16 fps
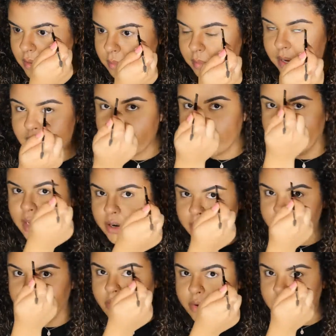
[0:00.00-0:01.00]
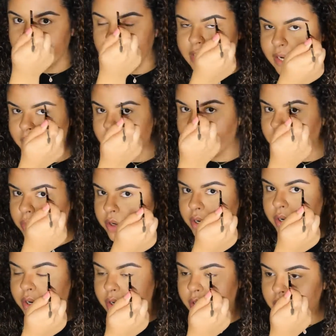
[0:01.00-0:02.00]
Mine kind of grow
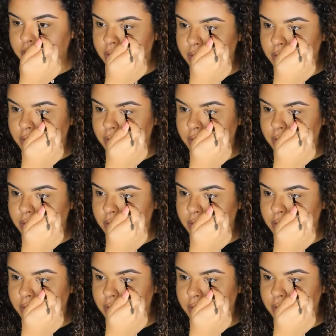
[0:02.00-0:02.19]
downward